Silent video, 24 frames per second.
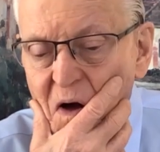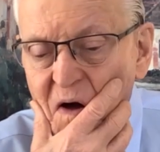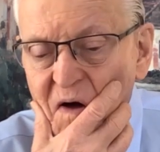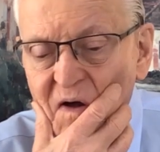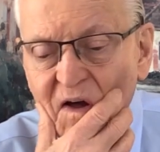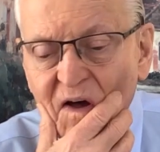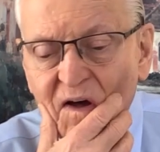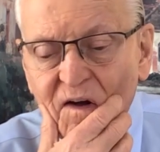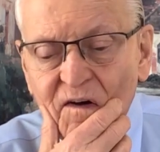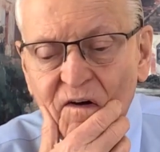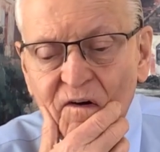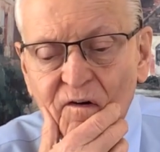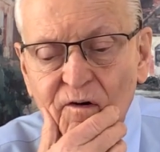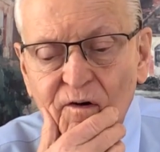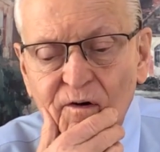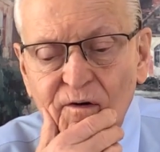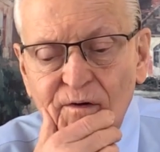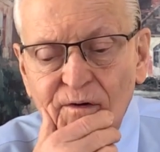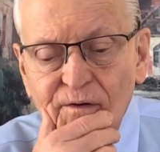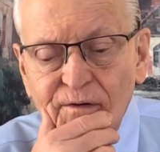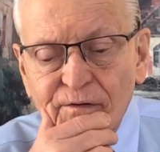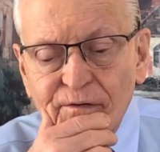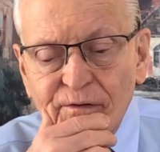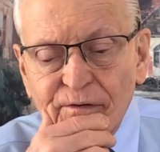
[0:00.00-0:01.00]
I got
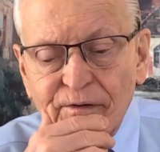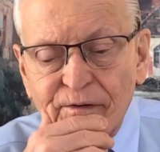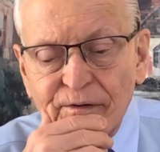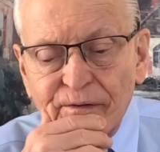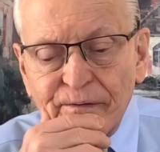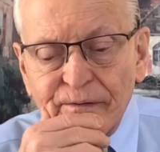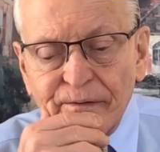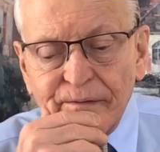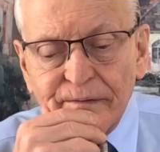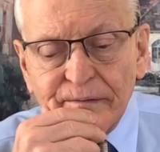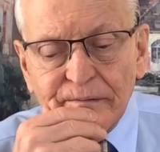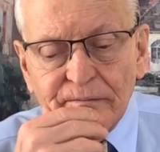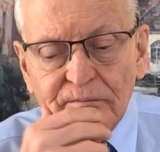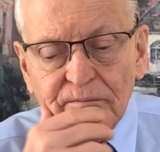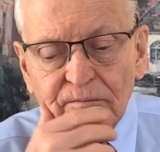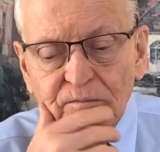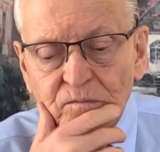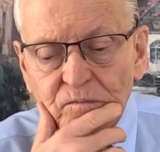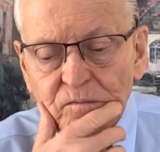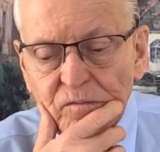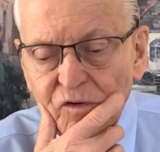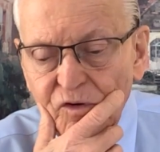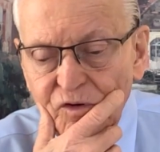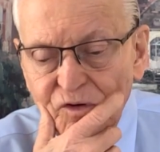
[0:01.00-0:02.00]
introduced to
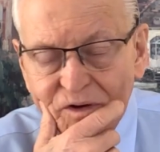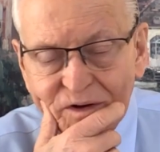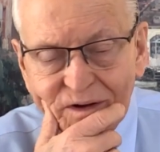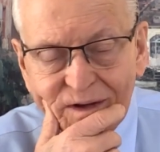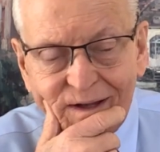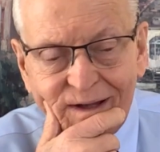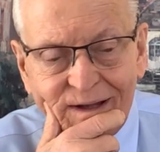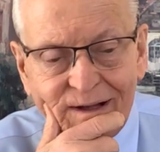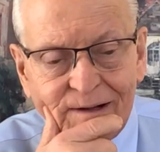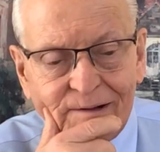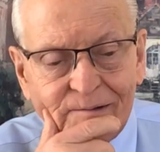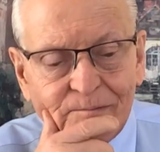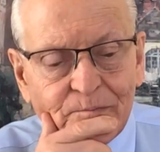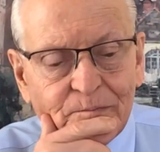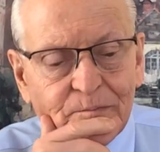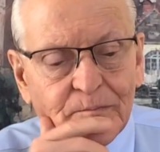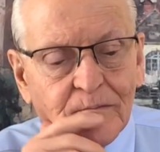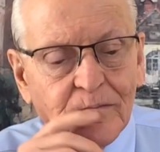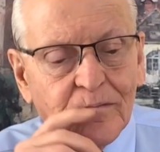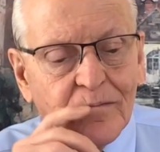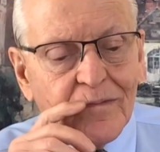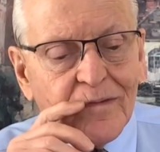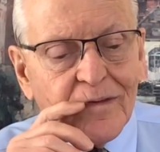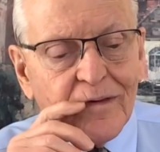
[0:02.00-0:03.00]
drinking,
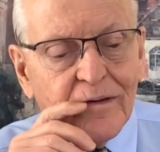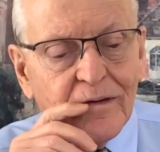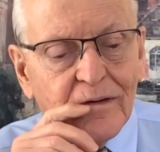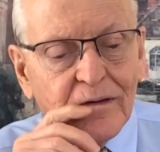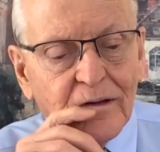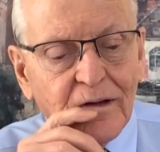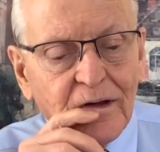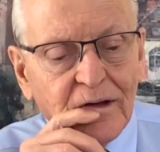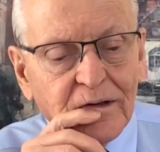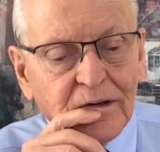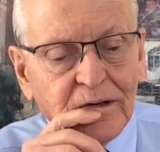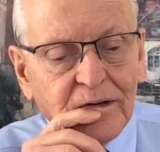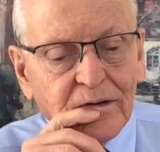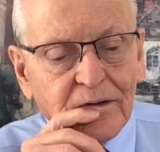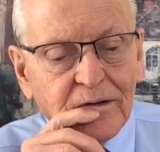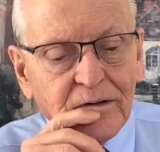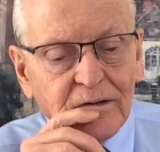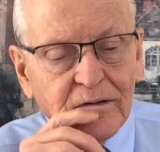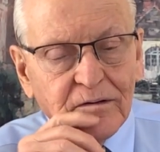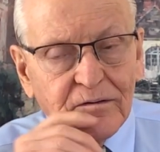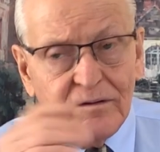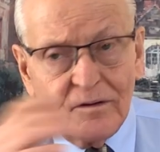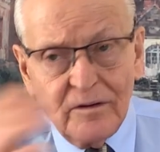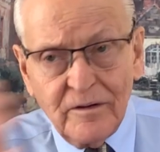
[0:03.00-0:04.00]
got
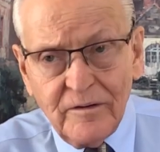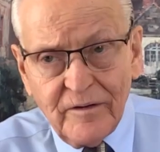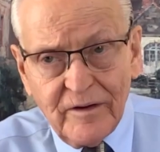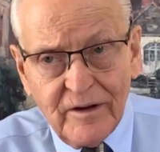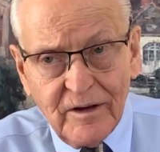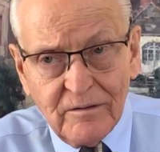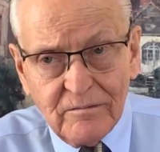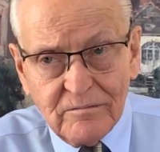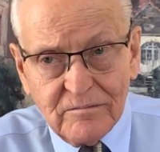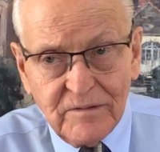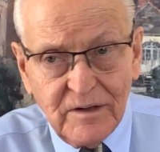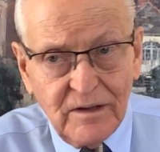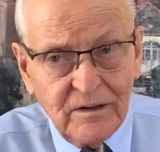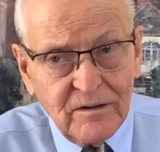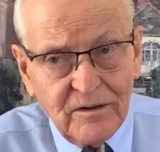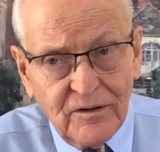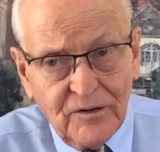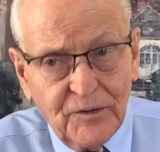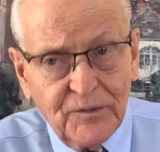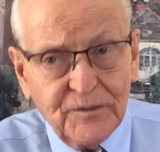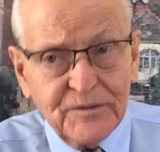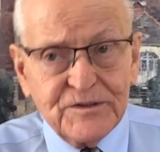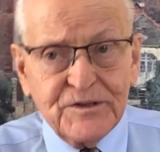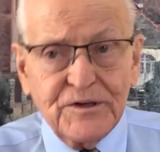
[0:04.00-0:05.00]
into drinking, and
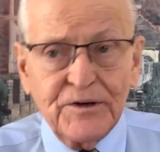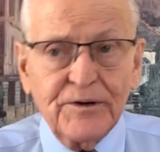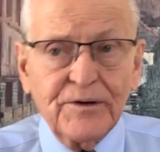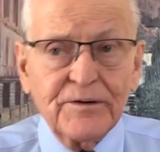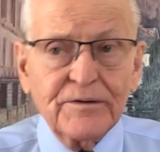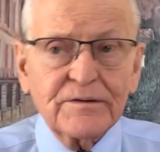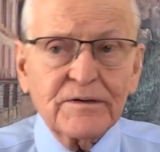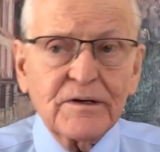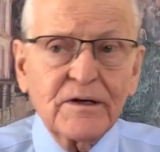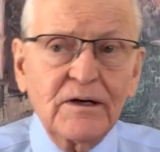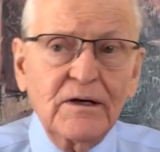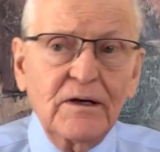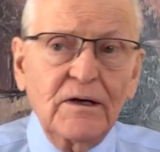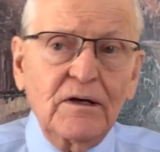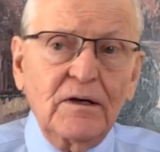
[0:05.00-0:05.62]
in those years,